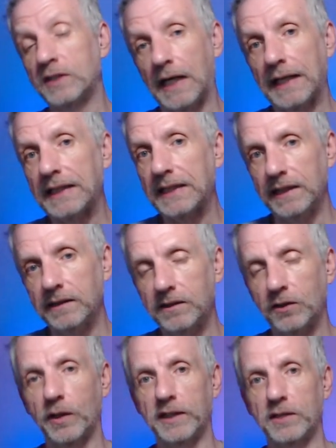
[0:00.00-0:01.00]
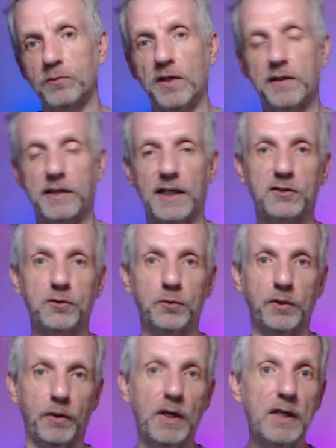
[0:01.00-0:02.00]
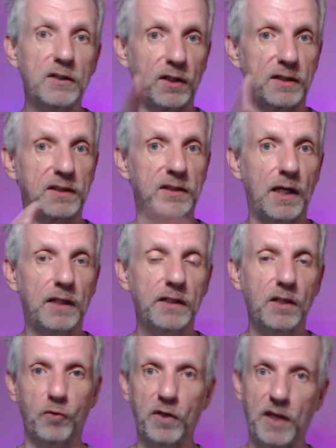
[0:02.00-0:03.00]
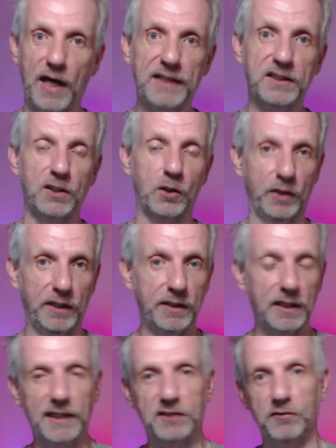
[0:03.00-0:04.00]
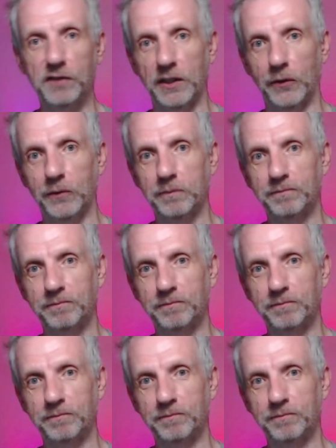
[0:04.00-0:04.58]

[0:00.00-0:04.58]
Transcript: tightly integrated with Daz Studio. So let's start with Hexagon in the next video.